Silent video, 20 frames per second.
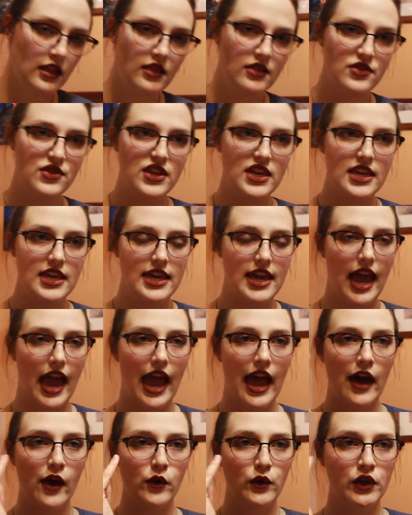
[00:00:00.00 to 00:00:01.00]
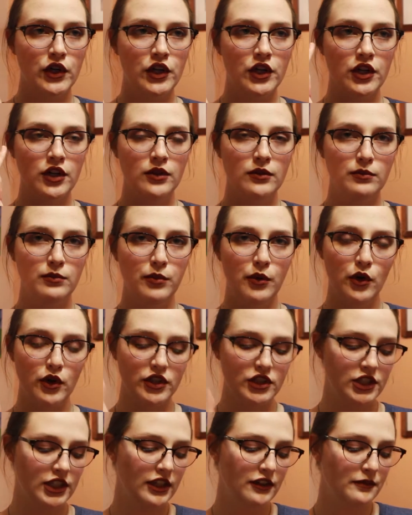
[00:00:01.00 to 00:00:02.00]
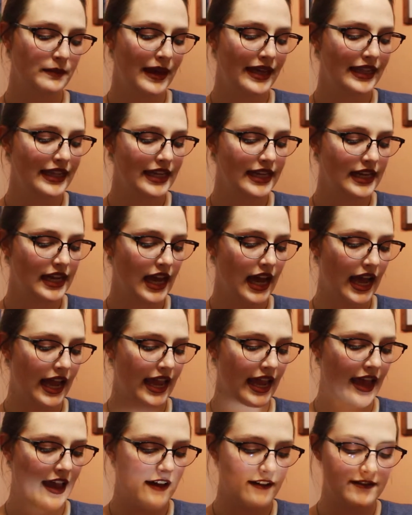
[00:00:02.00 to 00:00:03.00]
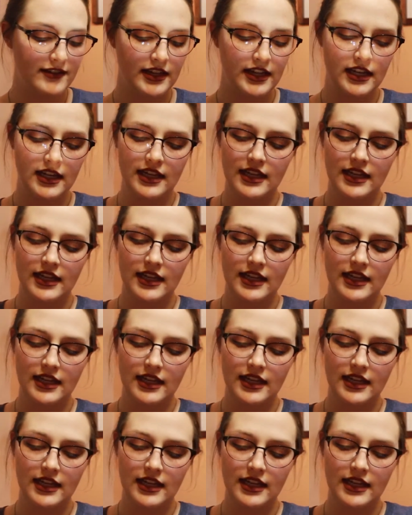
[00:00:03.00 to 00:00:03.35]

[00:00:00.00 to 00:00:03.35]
the outer portion of my lid, I have